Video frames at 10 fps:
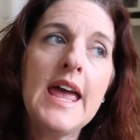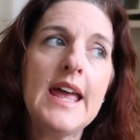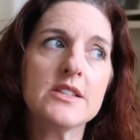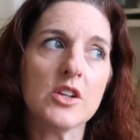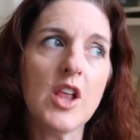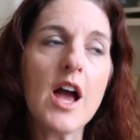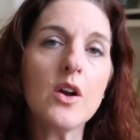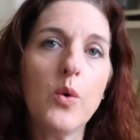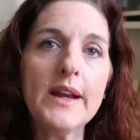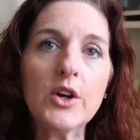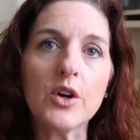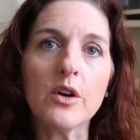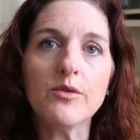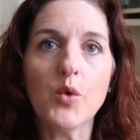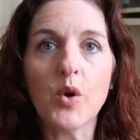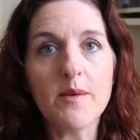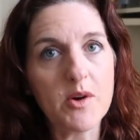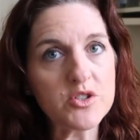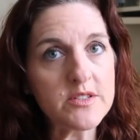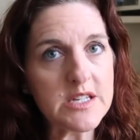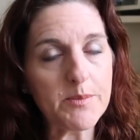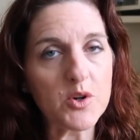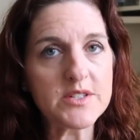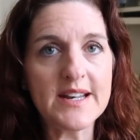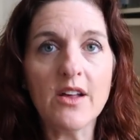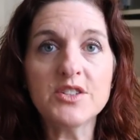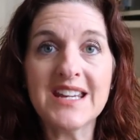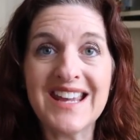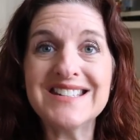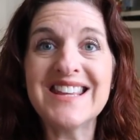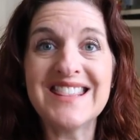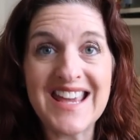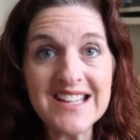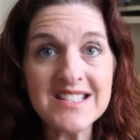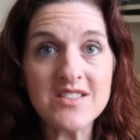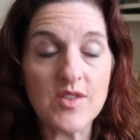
It's a lot quicker for emergency personnel to get to this